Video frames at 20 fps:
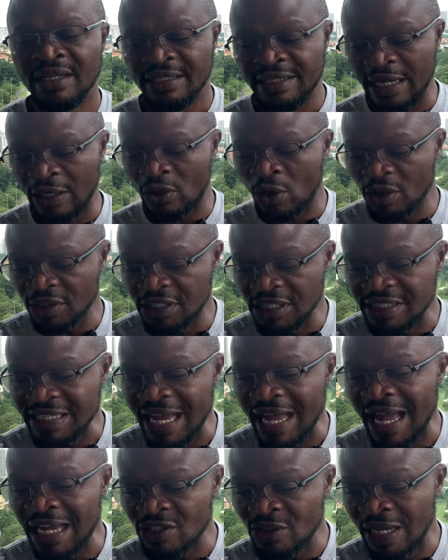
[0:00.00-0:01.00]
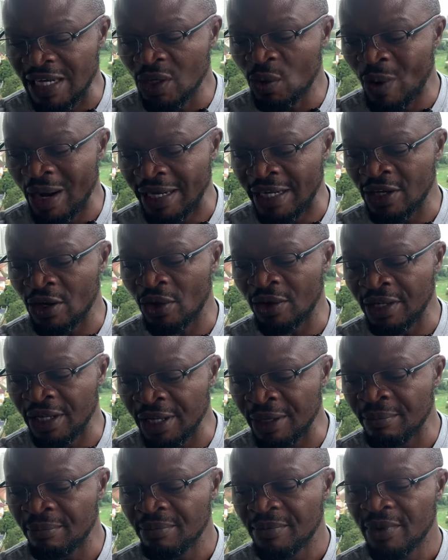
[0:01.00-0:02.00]
The coaches are actually working on
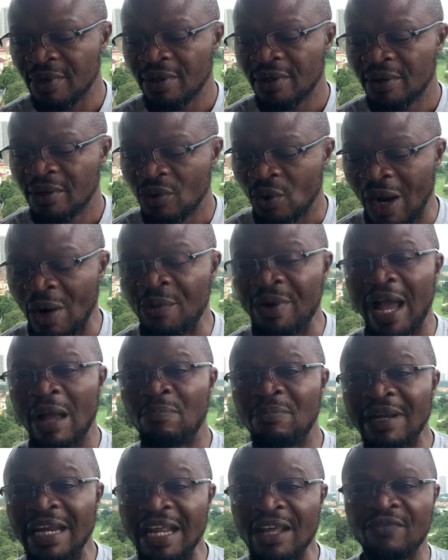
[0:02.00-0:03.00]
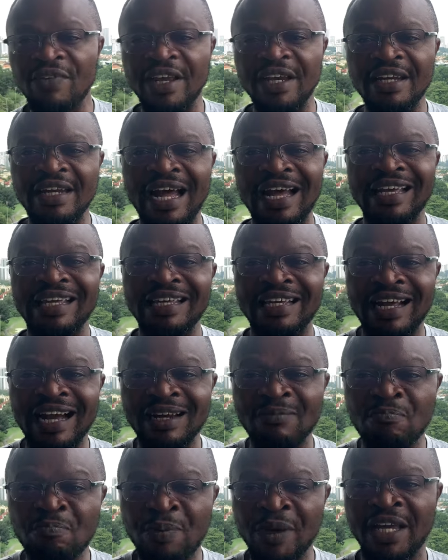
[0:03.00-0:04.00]
him, and we are believing that he
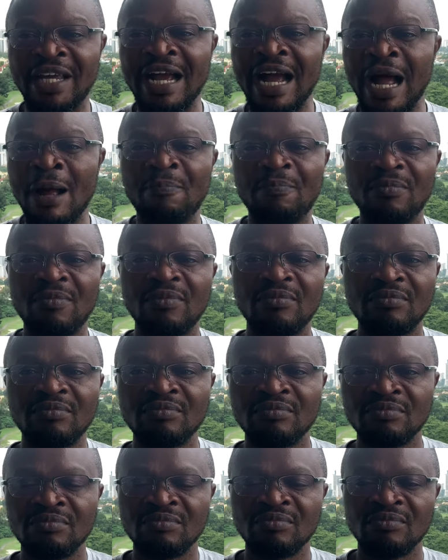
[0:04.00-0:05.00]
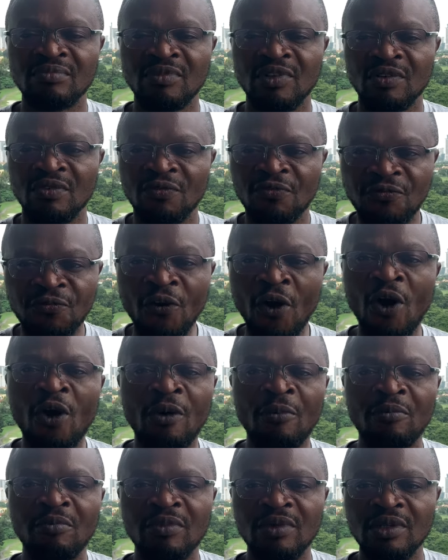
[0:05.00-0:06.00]
can pick up
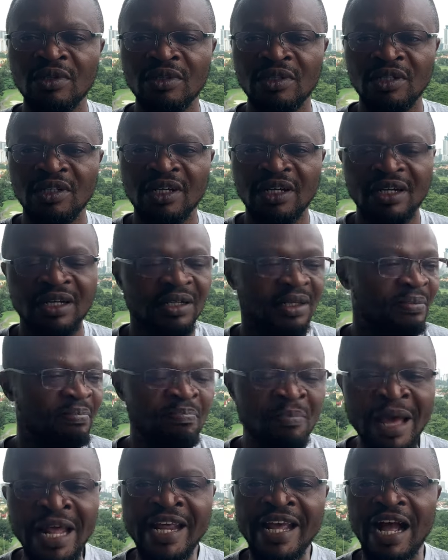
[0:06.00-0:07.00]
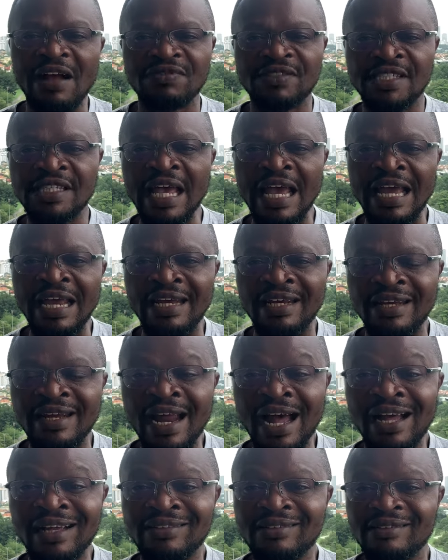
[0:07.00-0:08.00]
form. Many have said
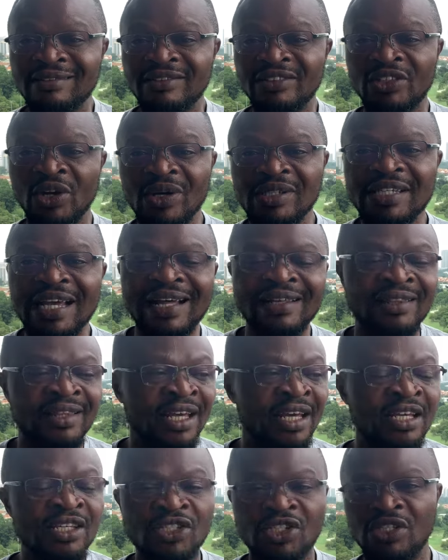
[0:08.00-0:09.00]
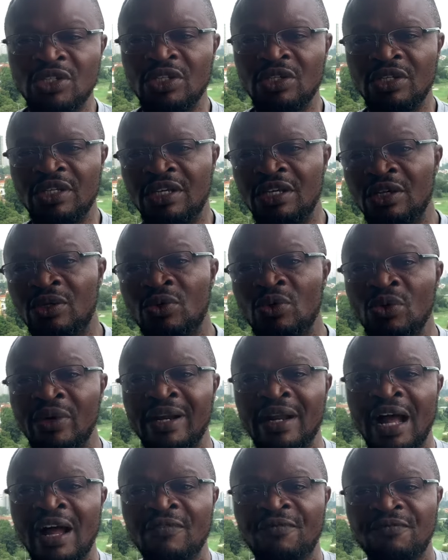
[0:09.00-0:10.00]
that those are things he
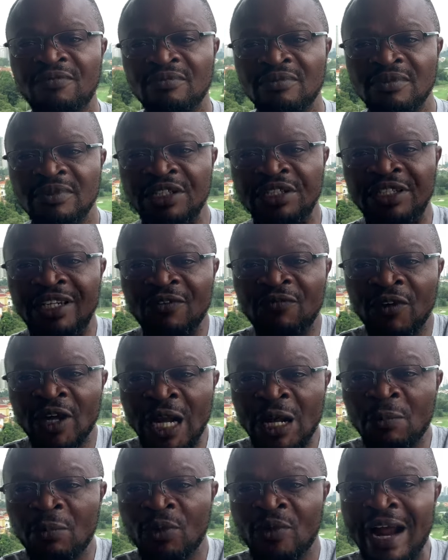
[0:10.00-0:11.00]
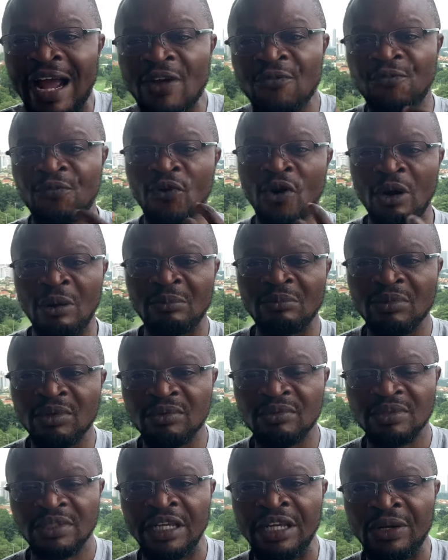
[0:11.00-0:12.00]
could have developed right from
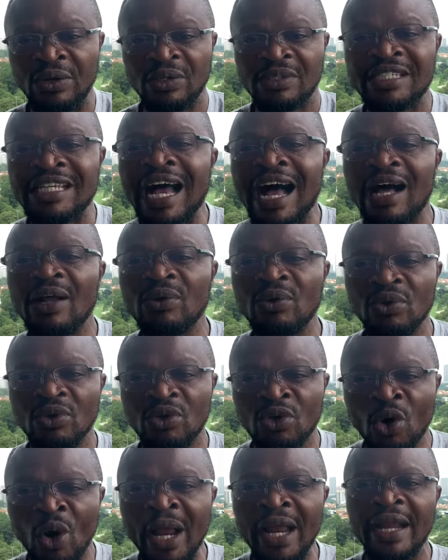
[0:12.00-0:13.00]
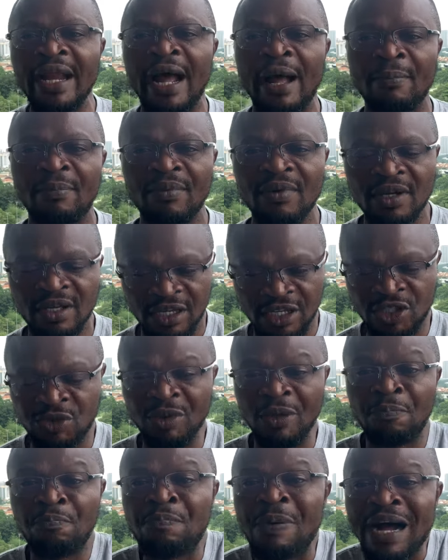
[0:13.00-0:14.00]
you know childhood growing up. It should
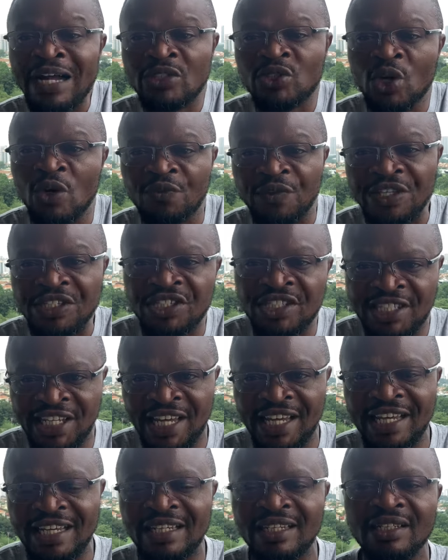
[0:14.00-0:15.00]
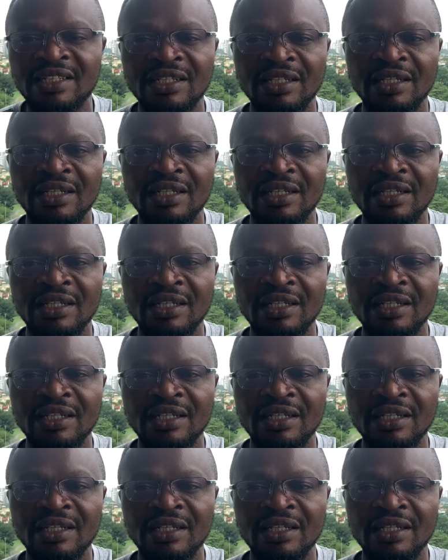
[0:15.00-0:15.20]
be part of his gene.